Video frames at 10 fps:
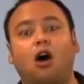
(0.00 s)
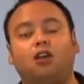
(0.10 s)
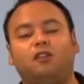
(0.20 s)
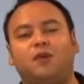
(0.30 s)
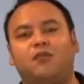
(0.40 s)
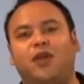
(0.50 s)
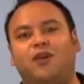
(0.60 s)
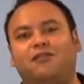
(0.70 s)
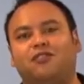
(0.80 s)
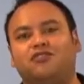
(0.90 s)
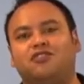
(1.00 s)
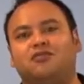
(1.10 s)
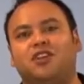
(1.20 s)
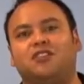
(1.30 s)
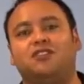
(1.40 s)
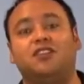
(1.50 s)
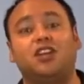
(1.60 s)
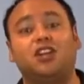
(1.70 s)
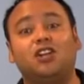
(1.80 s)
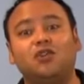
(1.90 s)
All Speedway Revolution readers,
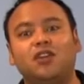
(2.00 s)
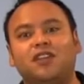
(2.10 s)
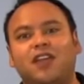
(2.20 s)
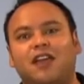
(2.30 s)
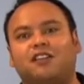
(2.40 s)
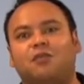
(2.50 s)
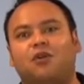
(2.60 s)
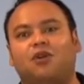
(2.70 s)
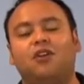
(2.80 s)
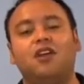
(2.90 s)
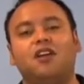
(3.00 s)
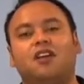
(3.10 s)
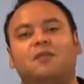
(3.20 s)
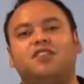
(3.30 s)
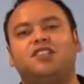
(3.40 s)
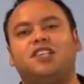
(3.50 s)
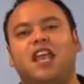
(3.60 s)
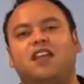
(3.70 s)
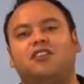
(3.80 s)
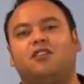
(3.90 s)
including the X-Portal, come
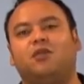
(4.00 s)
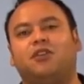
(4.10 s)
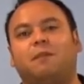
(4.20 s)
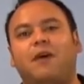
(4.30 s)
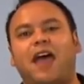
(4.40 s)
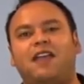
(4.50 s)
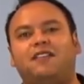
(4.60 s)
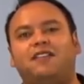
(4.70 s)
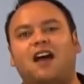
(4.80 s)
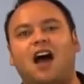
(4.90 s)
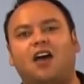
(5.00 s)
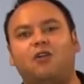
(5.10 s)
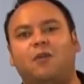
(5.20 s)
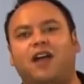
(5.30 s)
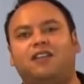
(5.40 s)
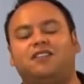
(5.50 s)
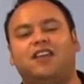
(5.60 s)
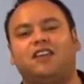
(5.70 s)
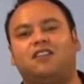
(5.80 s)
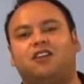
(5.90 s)
standard with our patented autopilot
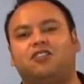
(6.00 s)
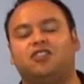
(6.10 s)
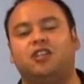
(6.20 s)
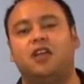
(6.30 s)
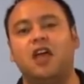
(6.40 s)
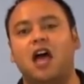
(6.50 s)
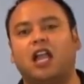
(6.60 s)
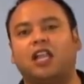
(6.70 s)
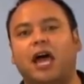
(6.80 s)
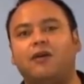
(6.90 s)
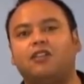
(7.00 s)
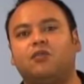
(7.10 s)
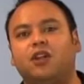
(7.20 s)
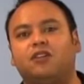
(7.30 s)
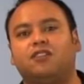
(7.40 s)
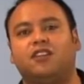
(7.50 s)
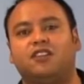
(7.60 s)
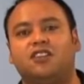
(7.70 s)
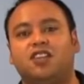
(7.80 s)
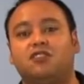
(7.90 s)
technology, allowing the reader to
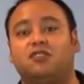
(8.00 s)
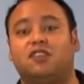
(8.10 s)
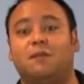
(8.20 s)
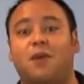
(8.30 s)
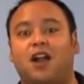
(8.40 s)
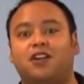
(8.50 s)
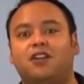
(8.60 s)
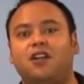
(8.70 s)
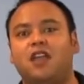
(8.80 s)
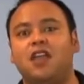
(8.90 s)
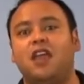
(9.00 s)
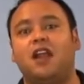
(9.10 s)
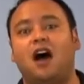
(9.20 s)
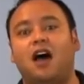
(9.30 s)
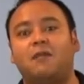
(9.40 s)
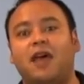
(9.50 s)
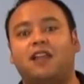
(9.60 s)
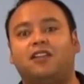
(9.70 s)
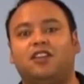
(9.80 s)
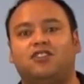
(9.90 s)
continuously monitor and
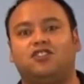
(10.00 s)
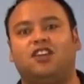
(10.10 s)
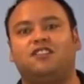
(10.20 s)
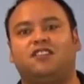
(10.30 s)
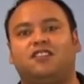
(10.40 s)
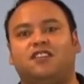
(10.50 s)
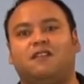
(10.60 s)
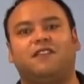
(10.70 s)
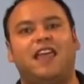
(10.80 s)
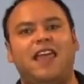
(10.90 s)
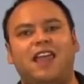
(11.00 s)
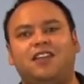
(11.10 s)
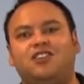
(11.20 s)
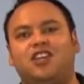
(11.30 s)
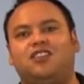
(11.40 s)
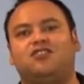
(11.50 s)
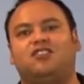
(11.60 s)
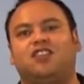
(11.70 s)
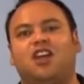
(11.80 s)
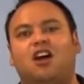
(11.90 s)
automatically adjust itself to any
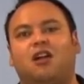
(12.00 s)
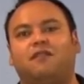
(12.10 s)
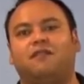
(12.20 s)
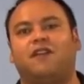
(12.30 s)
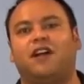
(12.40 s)
changes in the RF